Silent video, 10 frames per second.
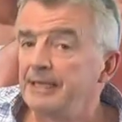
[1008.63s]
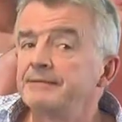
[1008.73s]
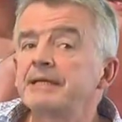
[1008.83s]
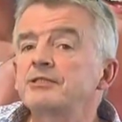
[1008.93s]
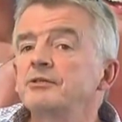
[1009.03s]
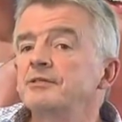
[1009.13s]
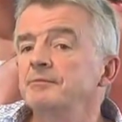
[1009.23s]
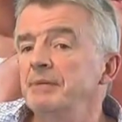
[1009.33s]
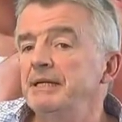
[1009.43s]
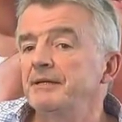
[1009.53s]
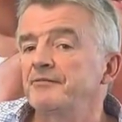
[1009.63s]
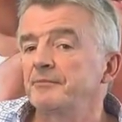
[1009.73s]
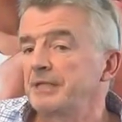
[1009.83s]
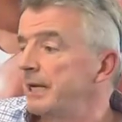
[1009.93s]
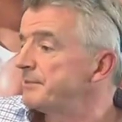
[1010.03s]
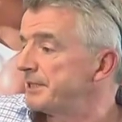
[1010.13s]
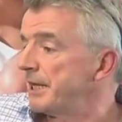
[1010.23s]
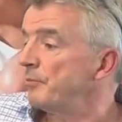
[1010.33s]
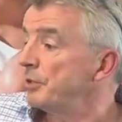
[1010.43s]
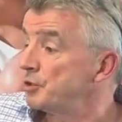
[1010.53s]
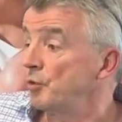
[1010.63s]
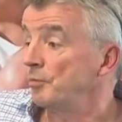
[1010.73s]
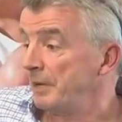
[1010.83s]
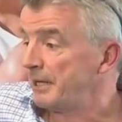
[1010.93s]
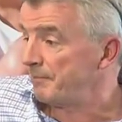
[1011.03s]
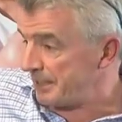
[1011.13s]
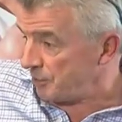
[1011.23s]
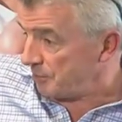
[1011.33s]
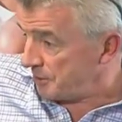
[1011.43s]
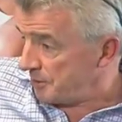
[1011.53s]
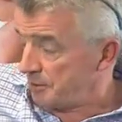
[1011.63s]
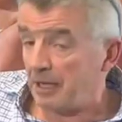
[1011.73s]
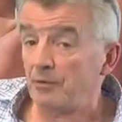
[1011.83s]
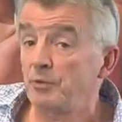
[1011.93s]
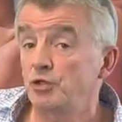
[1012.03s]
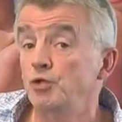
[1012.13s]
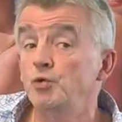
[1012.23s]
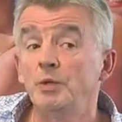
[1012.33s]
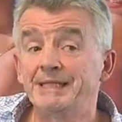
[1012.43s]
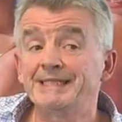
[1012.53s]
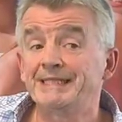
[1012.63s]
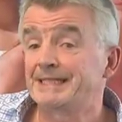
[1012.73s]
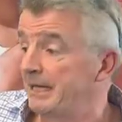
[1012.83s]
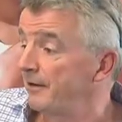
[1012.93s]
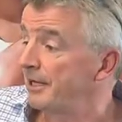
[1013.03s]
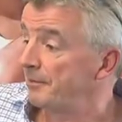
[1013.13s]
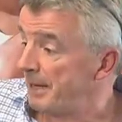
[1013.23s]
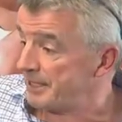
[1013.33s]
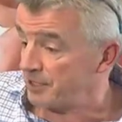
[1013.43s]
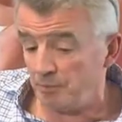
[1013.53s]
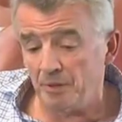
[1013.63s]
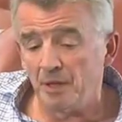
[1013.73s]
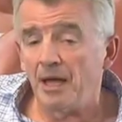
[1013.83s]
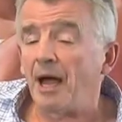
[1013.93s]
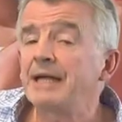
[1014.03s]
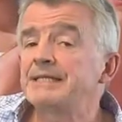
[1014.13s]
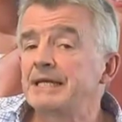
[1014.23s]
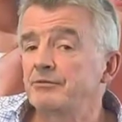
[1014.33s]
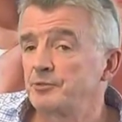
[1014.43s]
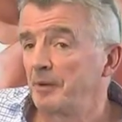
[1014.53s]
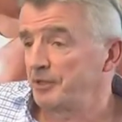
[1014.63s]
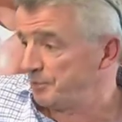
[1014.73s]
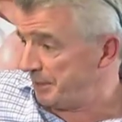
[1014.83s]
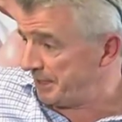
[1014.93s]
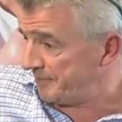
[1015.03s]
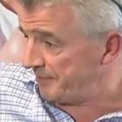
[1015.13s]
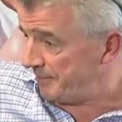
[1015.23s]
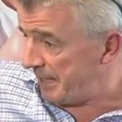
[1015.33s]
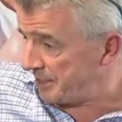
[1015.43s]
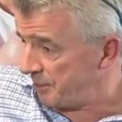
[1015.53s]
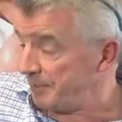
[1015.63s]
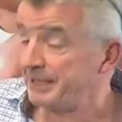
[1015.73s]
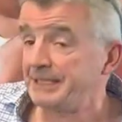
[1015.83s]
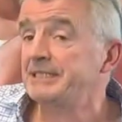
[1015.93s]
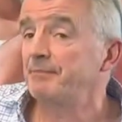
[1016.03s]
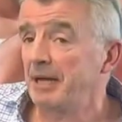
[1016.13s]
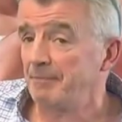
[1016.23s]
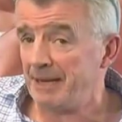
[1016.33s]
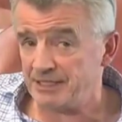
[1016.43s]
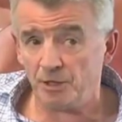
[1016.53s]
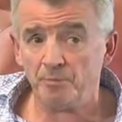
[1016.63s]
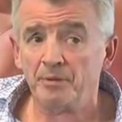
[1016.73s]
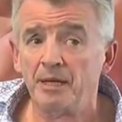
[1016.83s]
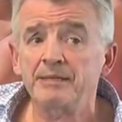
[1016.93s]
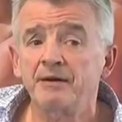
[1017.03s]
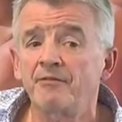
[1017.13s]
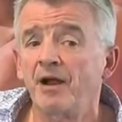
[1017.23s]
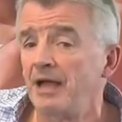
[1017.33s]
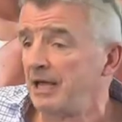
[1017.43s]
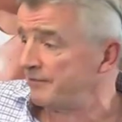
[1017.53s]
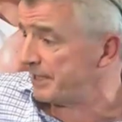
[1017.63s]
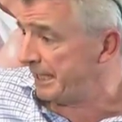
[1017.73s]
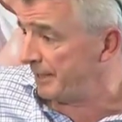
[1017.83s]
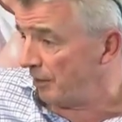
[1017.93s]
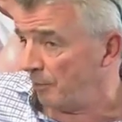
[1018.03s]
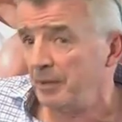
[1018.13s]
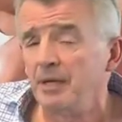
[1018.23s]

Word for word: That doesn't mean that from time to time we don't make mess ups, and we do, and this is clearly a mess up. I take responsibility for the mess up. It is my mess up, and therefore I have to clean it up.